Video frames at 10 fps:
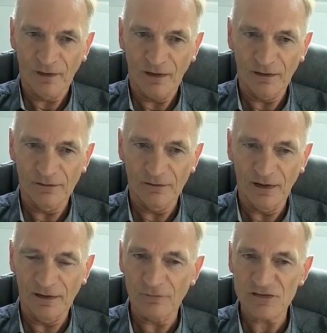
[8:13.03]
and
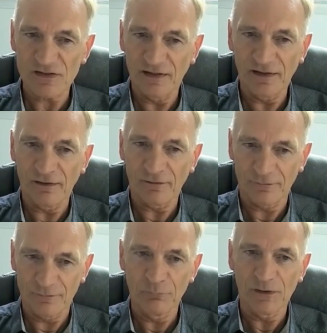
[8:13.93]
he never said
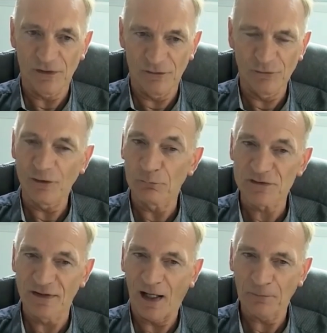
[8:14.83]
anything, but you knew he
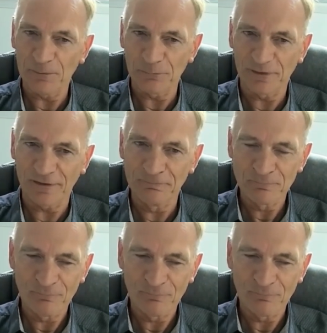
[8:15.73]
wasn't happy with you.